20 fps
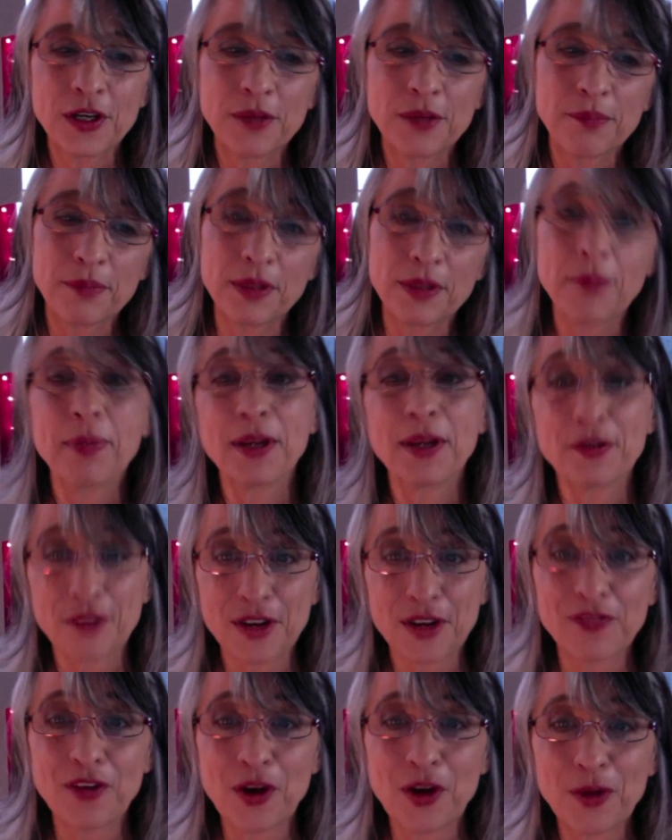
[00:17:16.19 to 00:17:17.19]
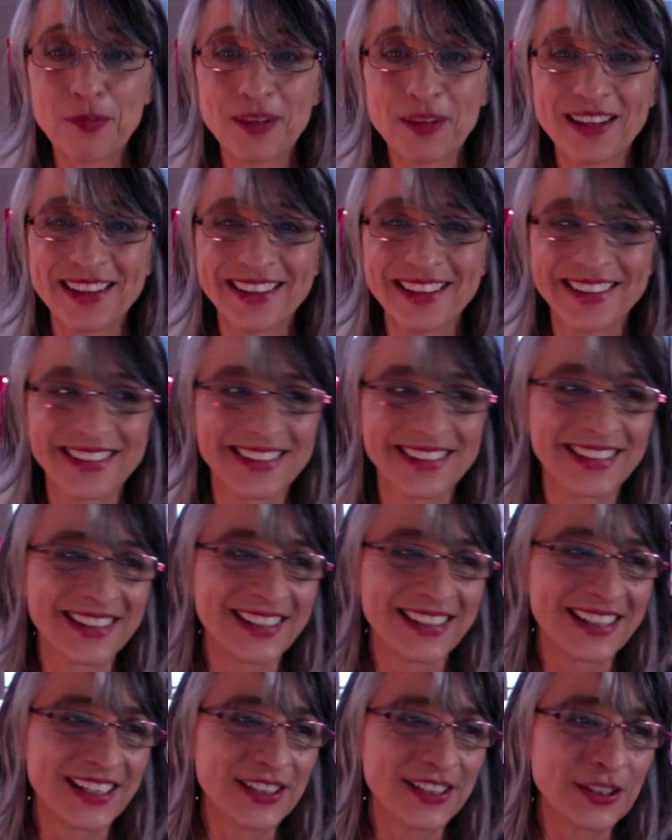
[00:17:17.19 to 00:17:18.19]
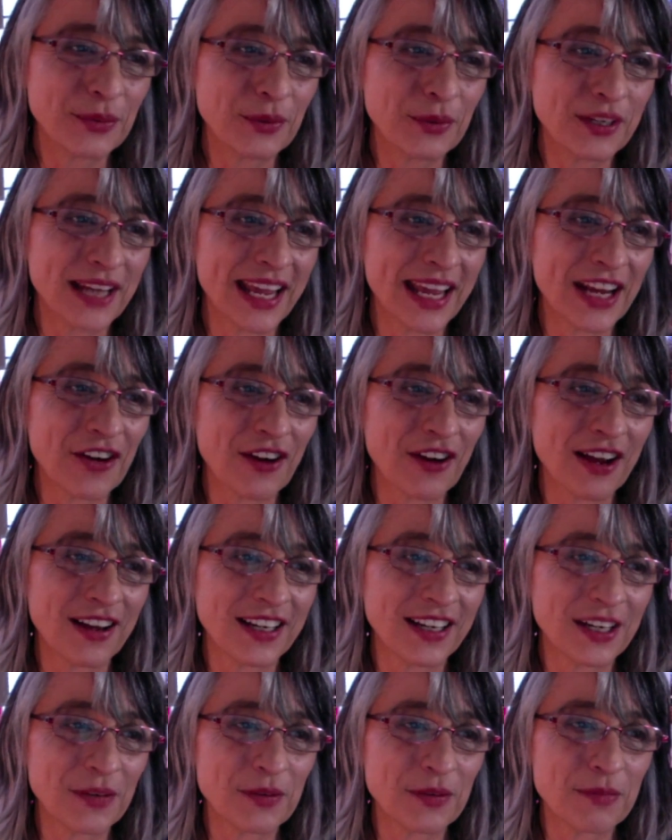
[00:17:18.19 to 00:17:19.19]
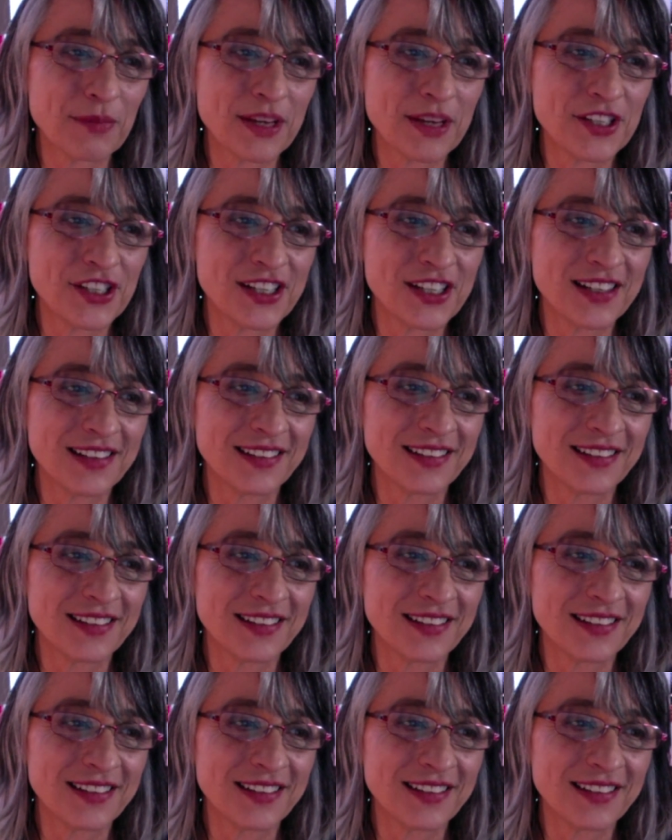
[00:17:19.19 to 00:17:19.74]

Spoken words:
but the benefit of all beings. So we're going to anchor out here with Benjy.